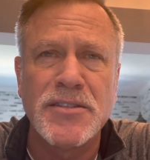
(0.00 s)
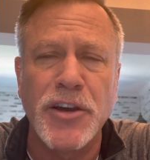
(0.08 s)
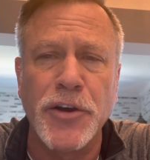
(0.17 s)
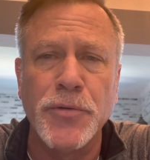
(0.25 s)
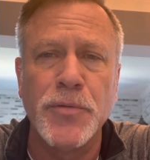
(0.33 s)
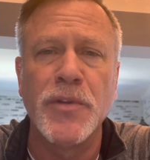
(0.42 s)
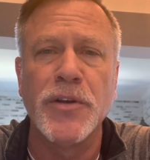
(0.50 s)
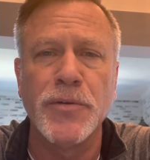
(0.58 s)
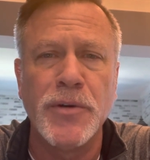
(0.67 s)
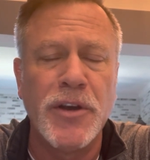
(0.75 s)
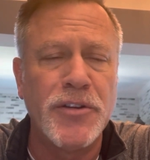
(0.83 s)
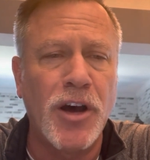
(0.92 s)
So the
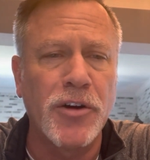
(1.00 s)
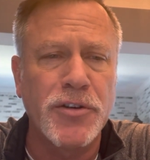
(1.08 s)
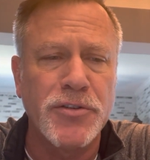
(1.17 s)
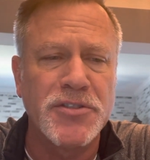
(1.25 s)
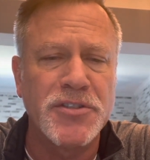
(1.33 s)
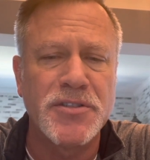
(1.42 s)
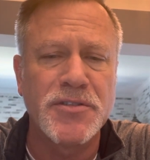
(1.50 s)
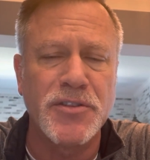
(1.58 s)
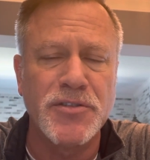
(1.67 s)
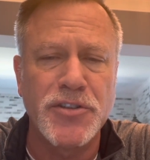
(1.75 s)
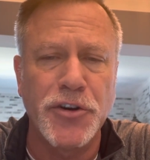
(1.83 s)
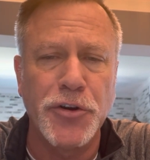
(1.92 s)
doctor is just
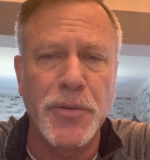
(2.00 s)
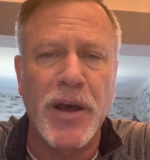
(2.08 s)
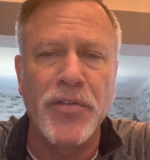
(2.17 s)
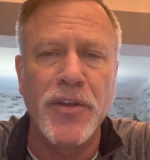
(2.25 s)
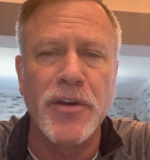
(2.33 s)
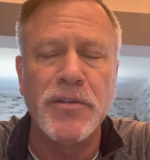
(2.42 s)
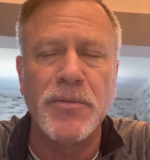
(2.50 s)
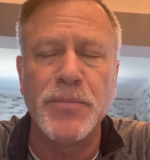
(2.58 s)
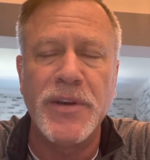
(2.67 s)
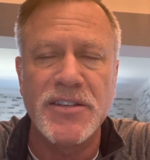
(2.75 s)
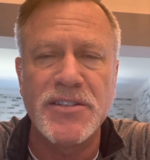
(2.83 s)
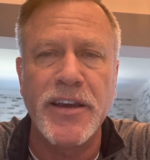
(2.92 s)
concerned about the
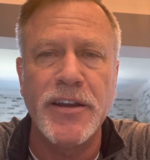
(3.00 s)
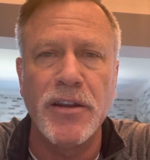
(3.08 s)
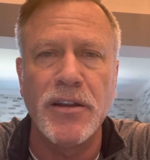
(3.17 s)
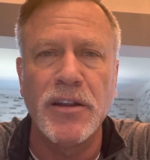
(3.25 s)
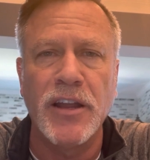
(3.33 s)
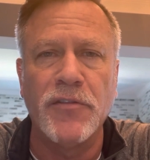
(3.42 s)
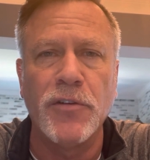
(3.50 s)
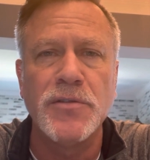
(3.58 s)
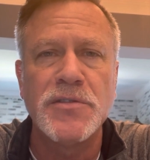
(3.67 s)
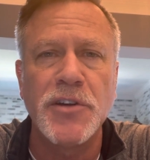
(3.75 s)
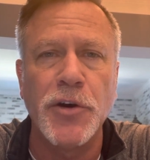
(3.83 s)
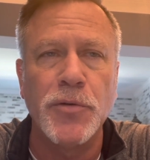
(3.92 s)
PSA level.
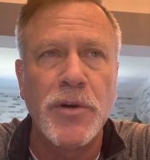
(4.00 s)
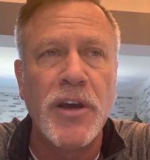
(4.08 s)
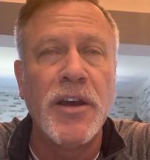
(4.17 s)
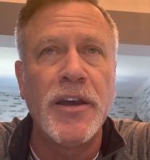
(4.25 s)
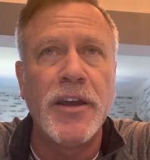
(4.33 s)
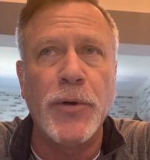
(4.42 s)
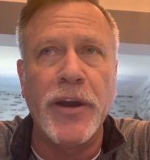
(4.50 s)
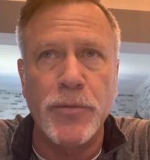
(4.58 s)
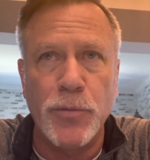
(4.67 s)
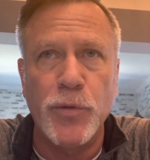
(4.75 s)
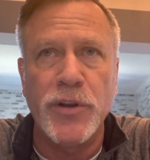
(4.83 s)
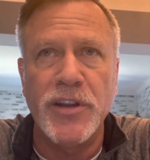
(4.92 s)
So anyway,
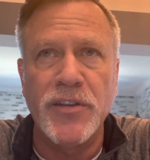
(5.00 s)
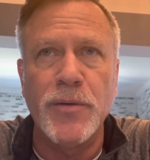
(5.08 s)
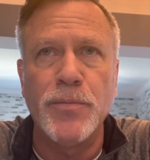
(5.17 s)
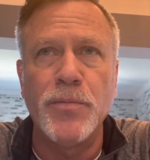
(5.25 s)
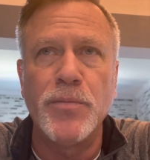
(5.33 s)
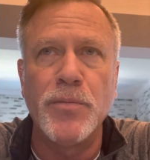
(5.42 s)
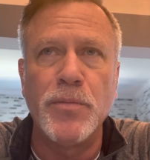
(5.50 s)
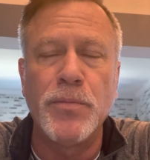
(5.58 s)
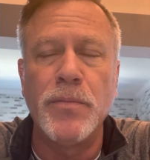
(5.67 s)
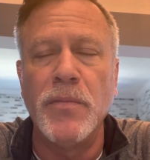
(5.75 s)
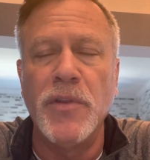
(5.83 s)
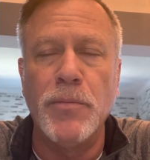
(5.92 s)
we did the
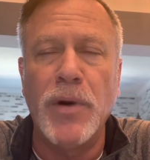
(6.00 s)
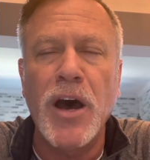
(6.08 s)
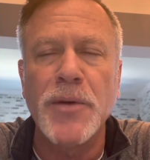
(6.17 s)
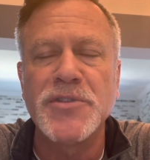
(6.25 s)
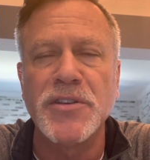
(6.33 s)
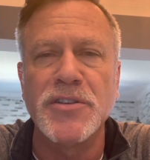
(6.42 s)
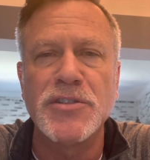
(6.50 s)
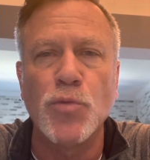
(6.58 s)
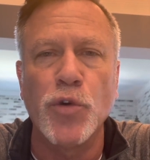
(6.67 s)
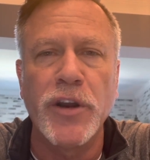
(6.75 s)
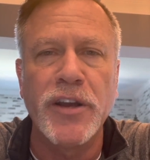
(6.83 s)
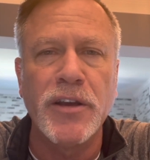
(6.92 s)
biopsy this
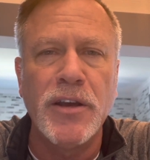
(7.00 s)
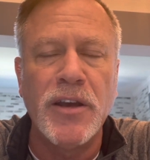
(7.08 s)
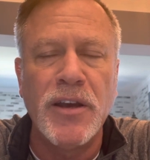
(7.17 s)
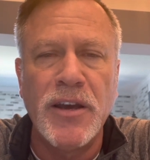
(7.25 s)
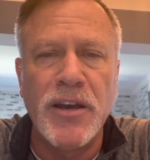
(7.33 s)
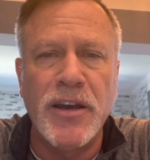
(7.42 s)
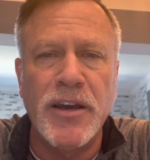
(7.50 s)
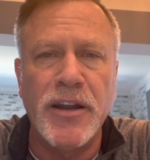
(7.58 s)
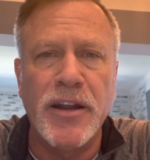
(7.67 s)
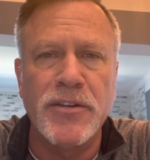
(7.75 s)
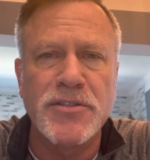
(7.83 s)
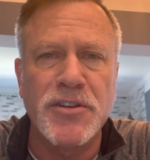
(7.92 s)
morning
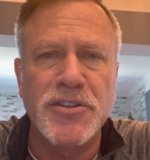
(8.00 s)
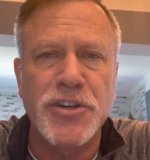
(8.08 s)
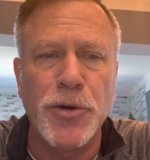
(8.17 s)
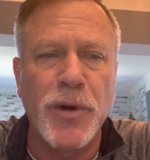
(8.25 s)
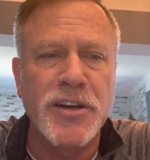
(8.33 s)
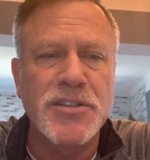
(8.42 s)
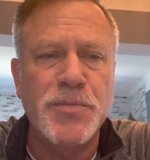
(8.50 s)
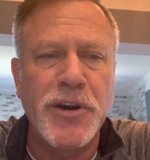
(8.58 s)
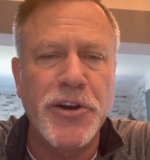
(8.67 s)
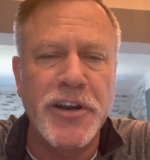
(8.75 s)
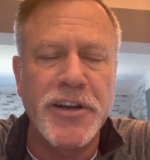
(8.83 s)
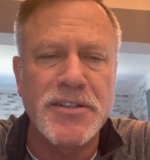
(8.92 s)
and I was gonna share my
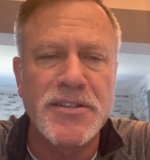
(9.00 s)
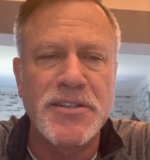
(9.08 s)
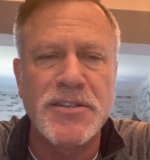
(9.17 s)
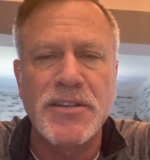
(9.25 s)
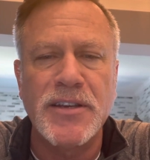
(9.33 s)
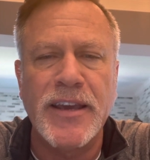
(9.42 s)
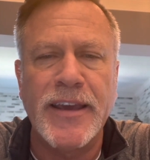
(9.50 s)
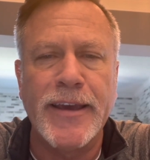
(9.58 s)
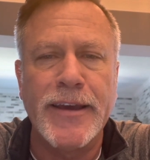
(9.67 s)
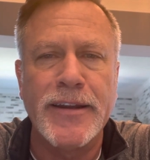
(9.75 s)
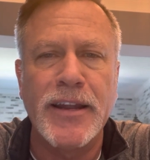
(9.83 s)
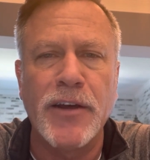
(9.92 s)
experience,
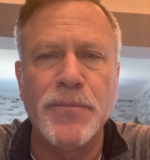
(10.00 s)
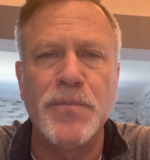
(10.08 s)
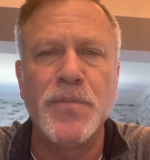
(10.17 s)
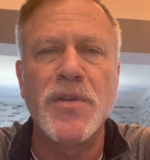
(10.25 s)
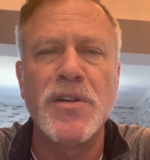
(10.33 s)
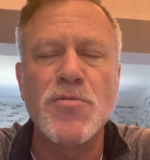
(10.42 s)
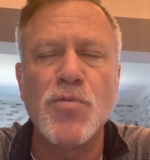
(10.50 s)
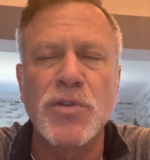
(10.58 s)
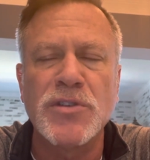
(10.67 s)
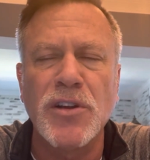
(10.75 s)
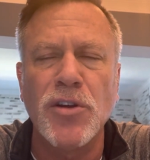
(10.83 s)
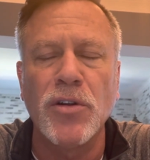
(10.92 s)
and I
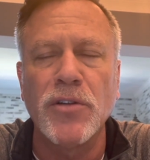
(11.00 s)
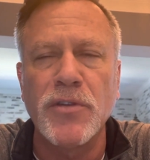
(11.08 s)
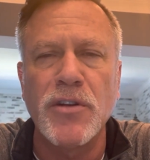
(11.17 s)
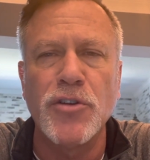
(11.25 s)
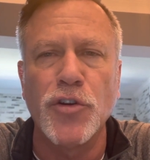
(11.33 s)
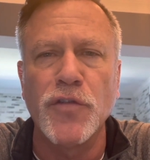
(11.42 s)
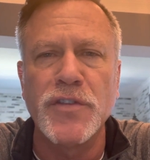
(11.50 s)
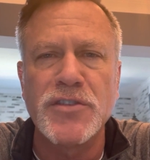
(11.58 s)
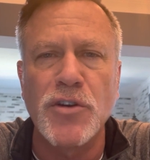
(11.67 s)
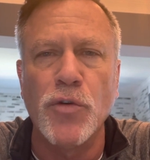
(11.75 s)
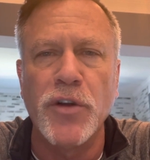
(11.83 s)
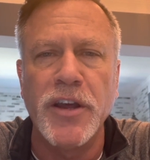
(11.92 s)
was a little nervous
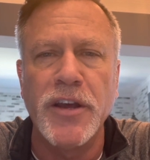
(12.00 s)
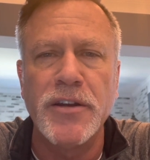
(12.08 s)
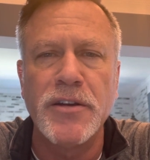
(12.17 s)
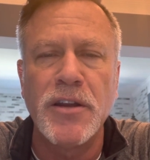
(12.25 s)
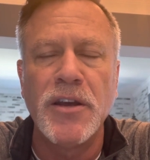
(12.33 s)
going in.